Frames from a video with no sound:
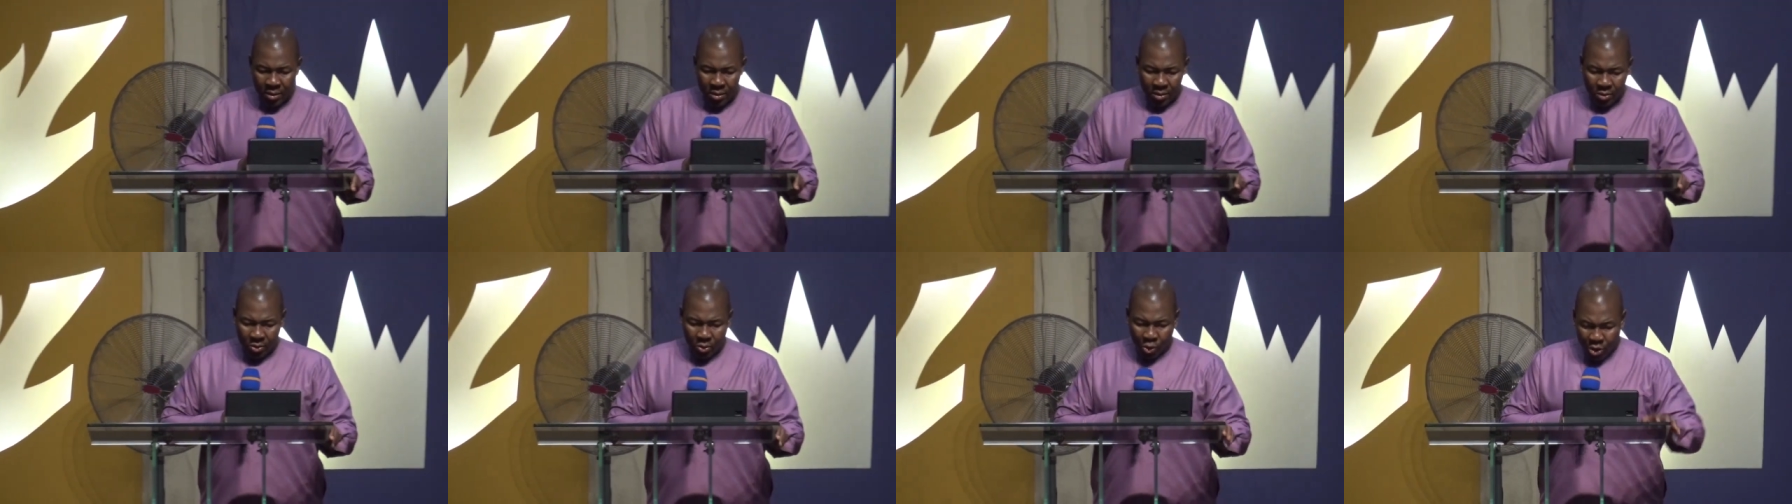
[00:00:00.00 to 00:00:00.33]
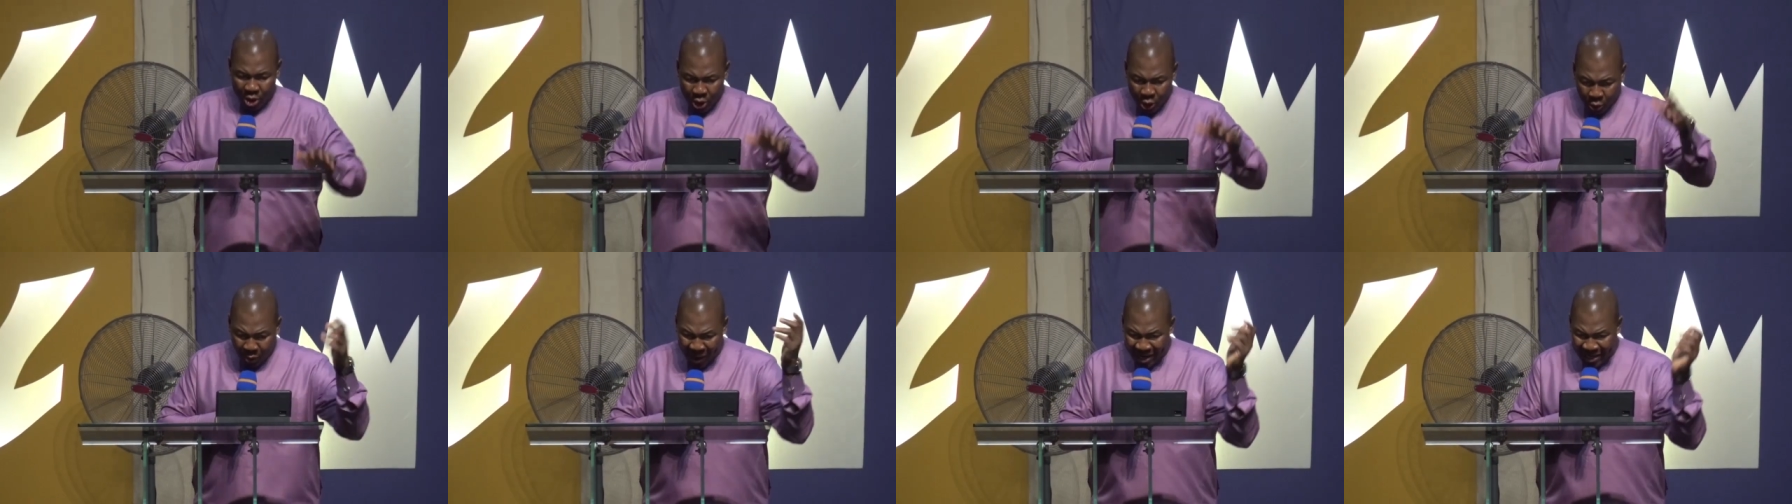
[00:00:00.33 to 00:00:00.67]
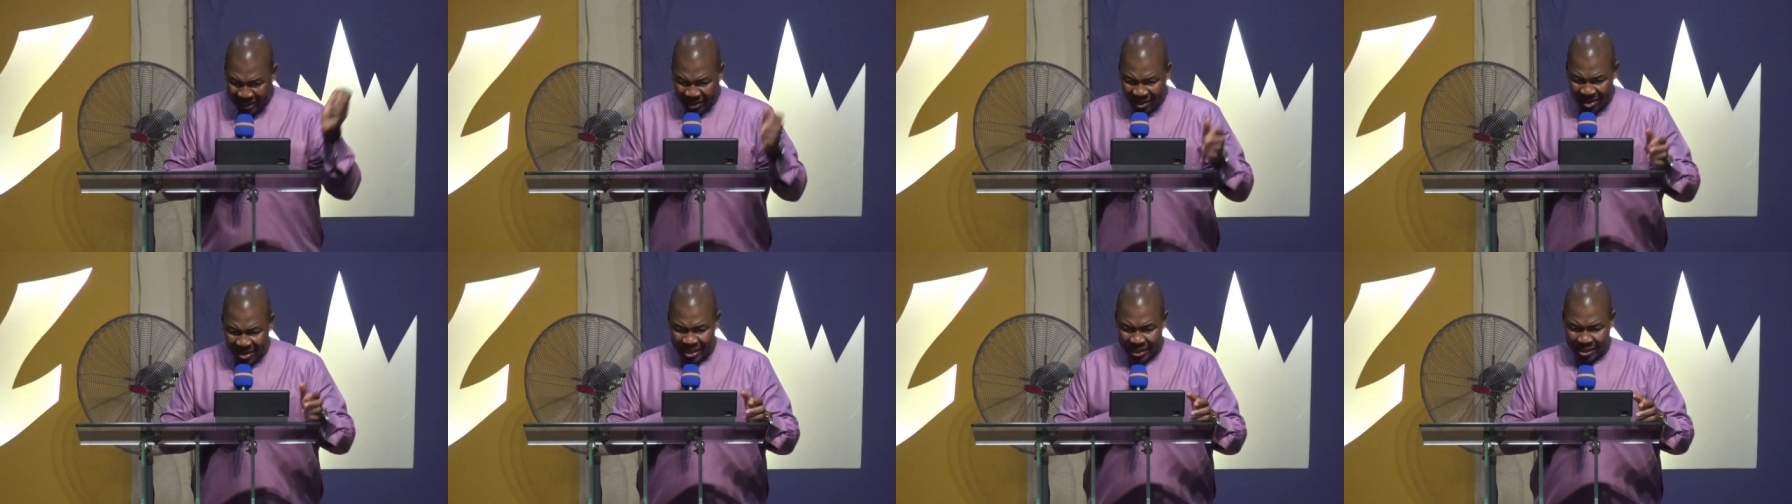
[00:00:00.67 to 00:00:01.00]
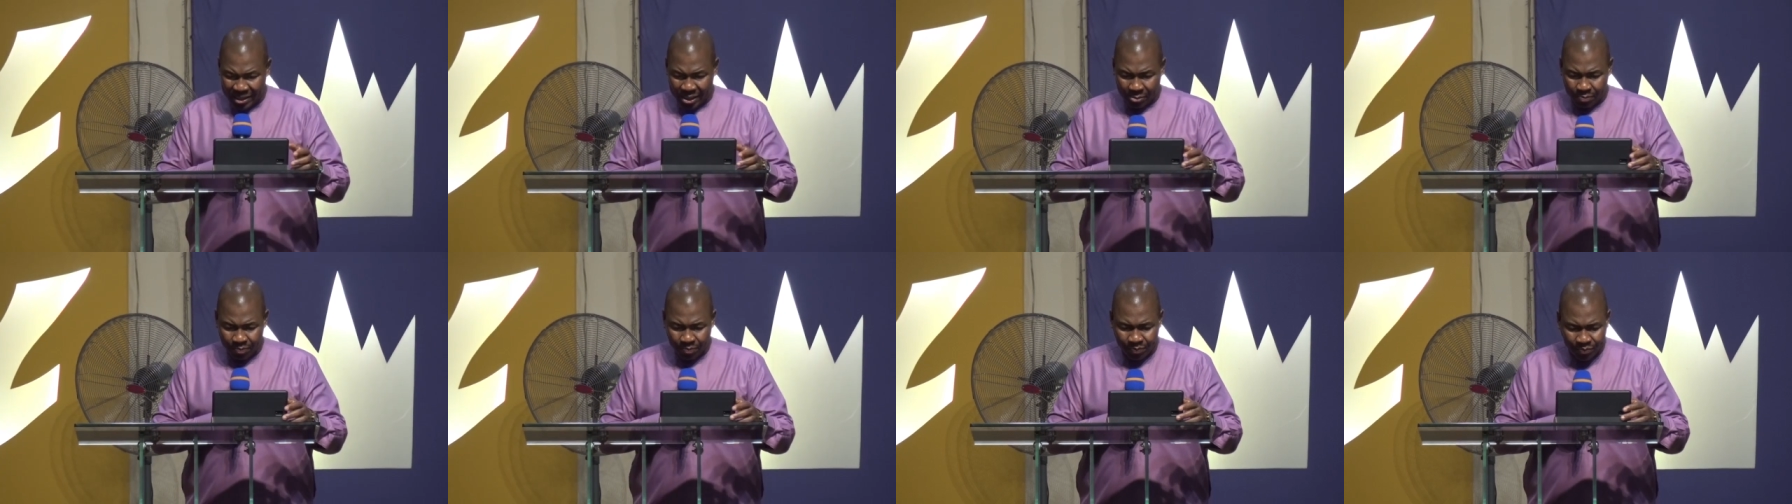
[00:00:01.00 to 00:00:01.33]
So the question
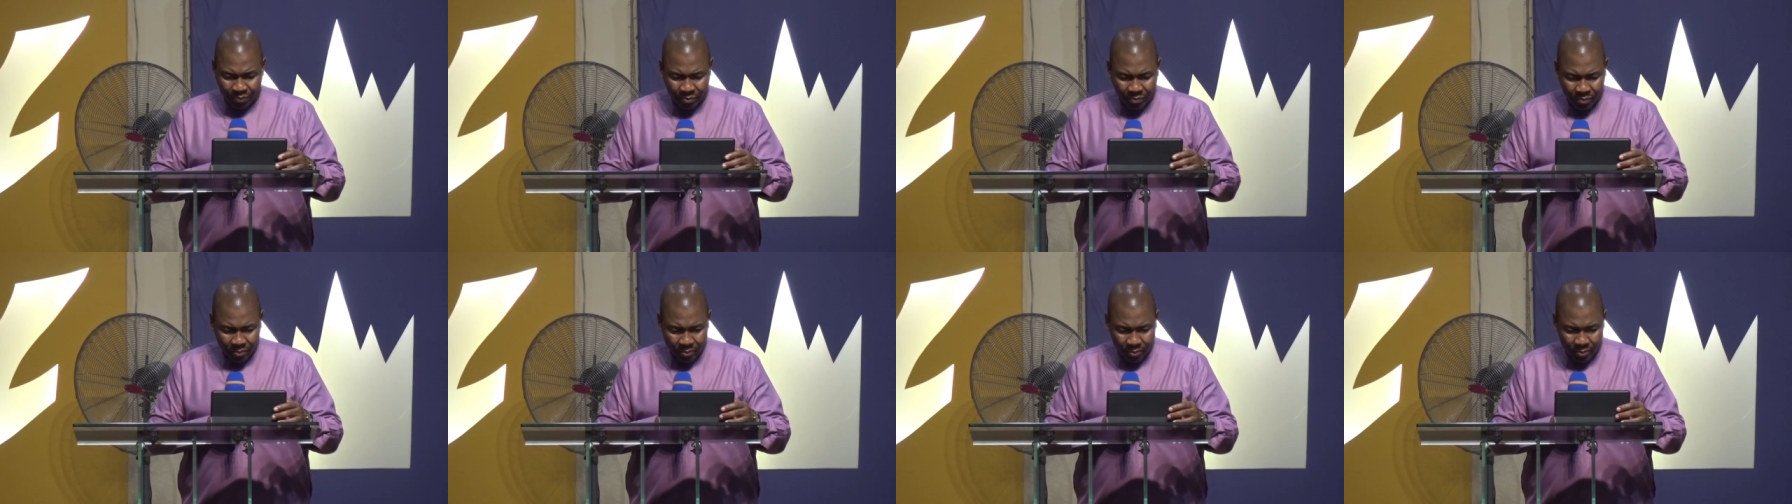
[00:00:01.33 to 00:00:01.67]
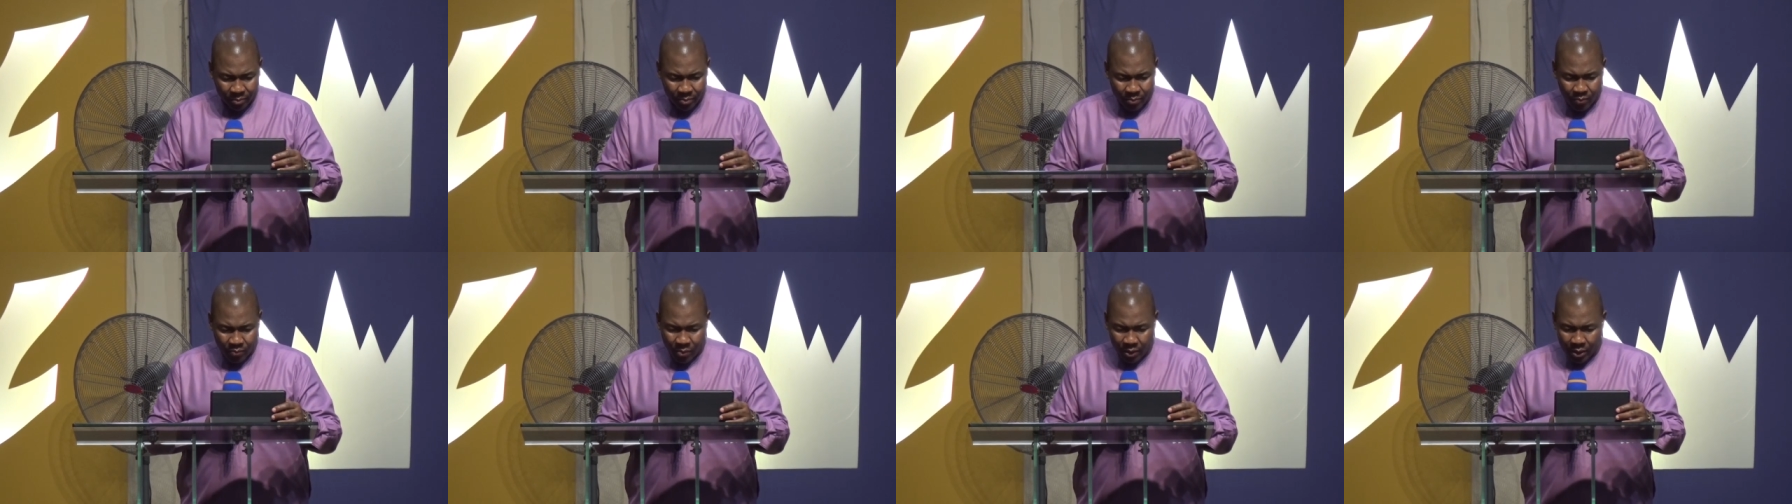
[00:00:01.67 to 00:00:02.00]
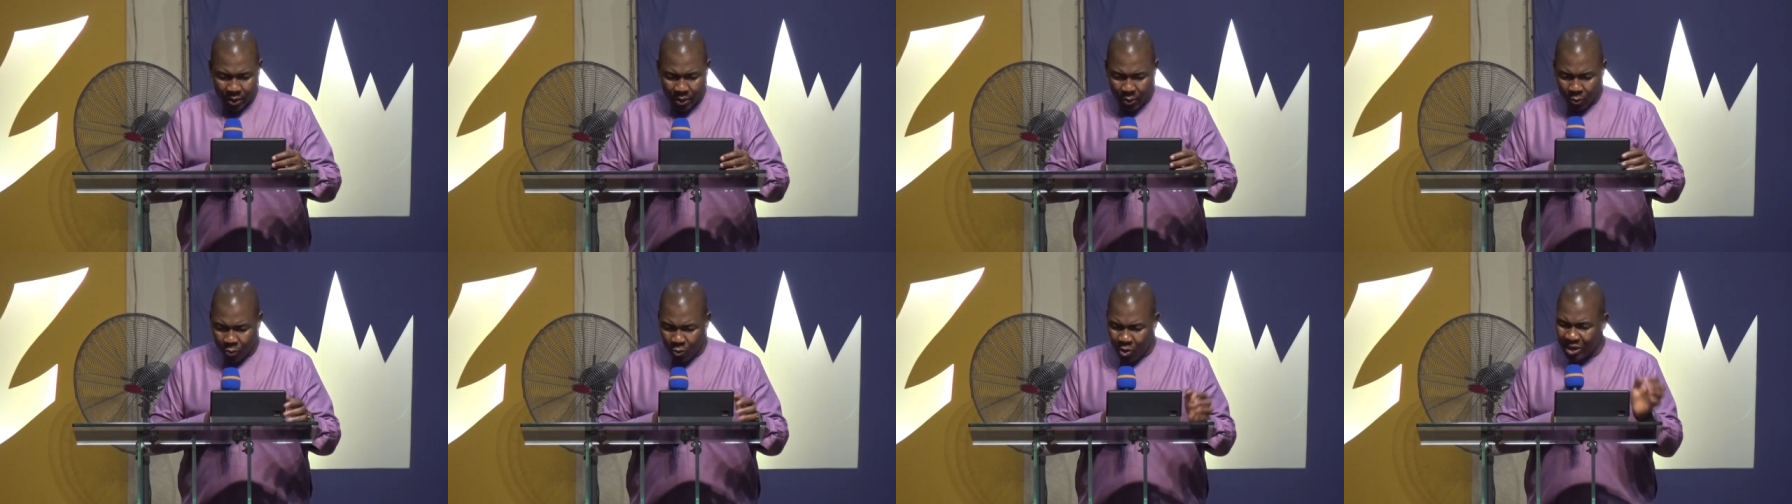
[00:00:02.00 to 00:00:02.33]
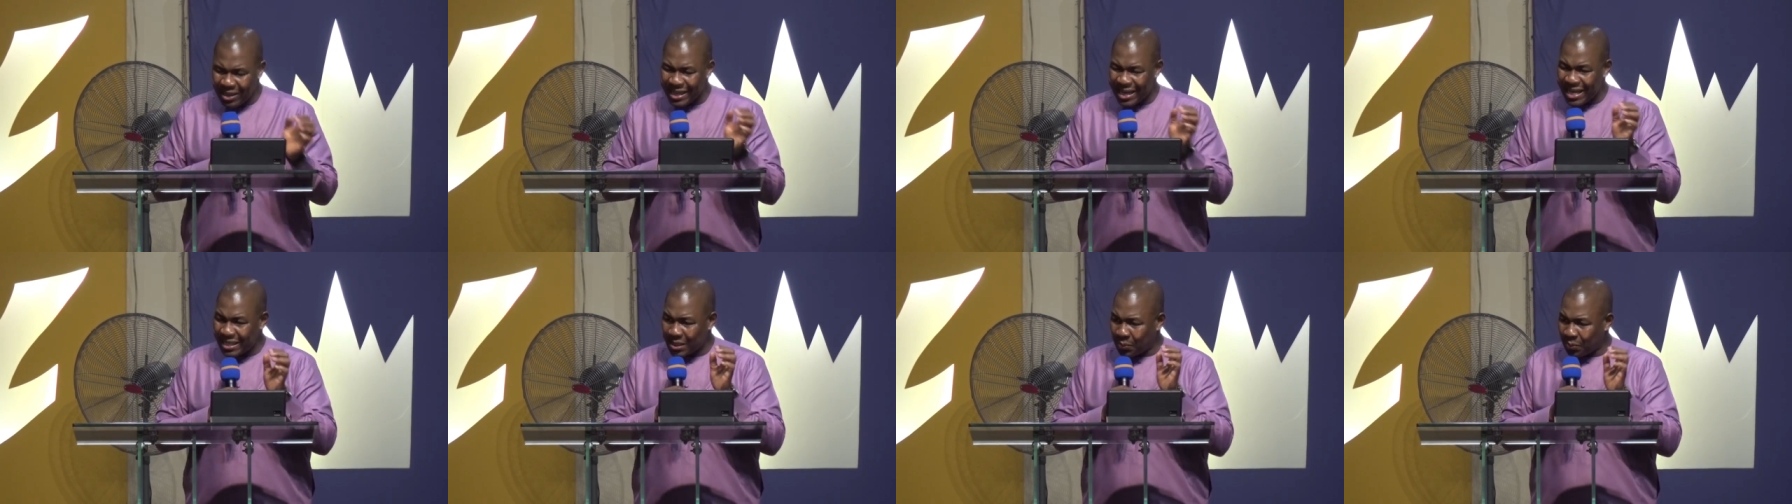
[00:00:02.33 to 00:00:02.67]
is, what
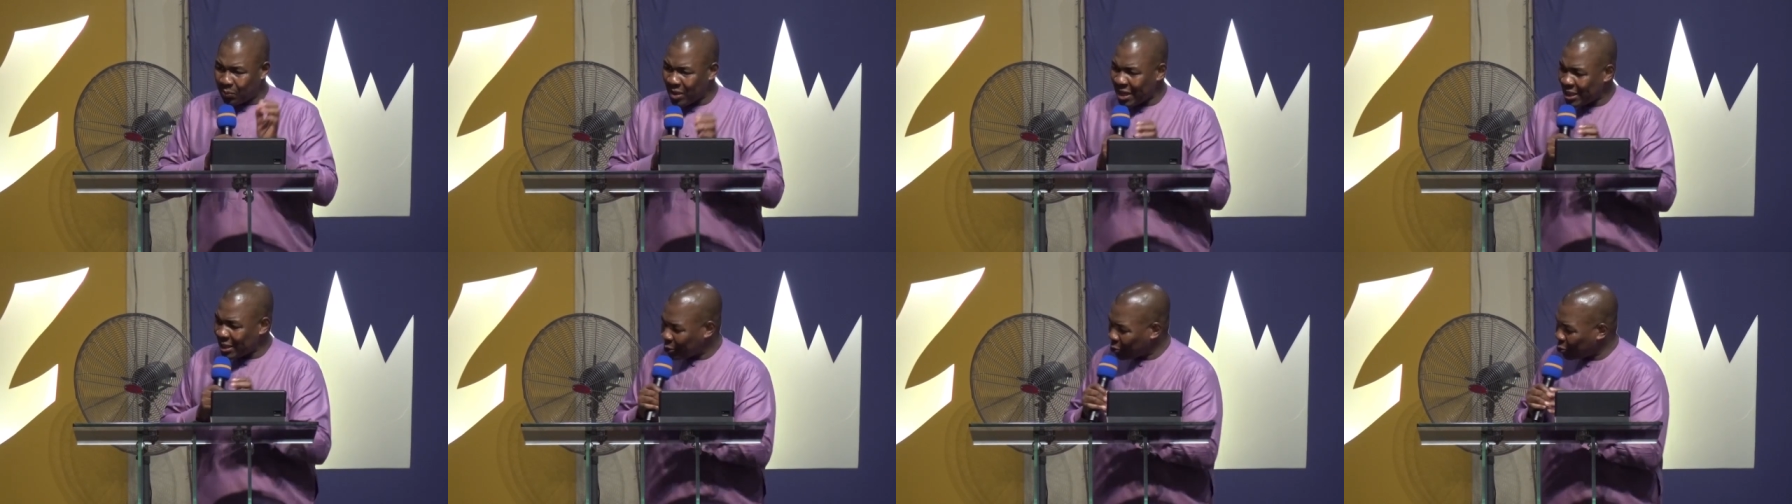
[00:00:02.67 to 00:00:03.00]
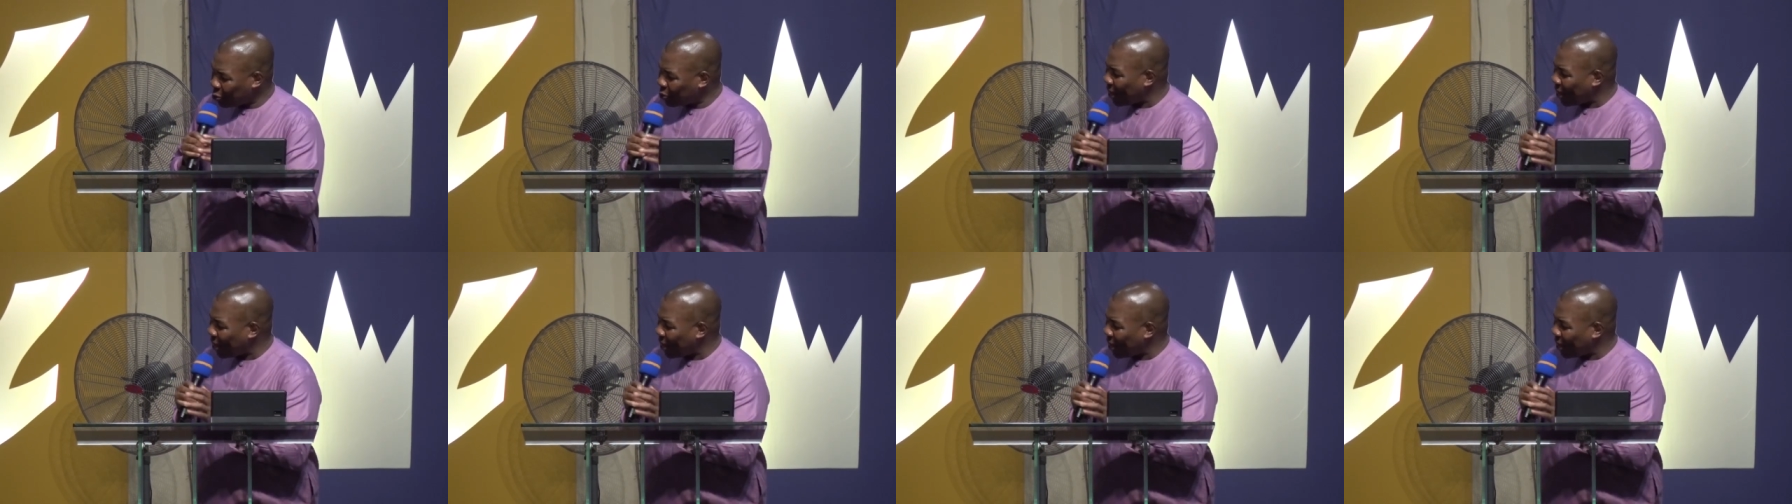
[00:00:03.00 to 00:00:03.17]
experience do you